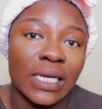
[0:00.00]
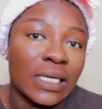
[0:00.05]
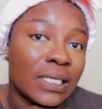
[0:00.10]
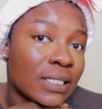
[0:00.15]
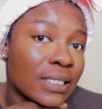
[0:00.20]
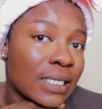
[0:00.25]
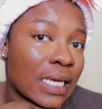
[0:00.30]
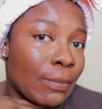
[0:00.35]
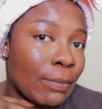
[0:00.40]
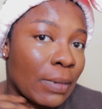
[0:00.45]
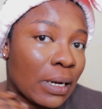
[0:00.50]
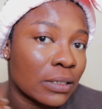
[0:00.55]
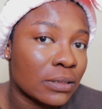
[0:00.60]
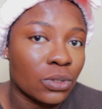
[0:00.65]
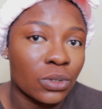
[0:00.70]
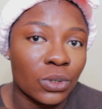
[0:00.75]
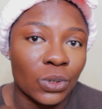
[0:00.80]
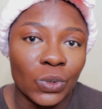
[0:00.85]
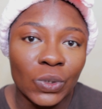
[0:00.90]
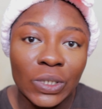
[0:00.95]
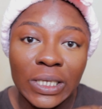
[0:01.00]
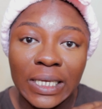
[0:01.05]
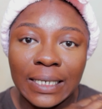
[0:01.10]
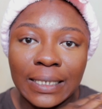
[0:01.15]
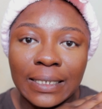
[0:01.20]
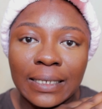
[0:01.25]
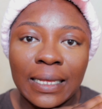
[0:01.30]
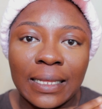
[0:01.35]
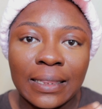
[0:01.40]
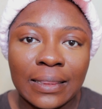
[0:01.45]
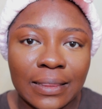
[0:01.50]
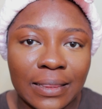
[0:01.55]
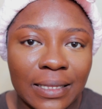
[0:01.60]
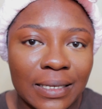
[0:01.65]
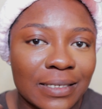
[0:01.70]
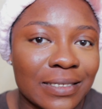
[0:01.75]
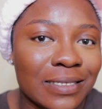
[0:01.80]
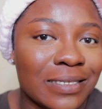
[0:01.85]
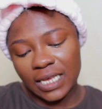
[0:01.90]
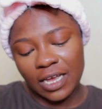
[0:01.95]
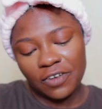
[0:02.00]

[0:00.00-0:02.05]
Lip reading: it came out looking this.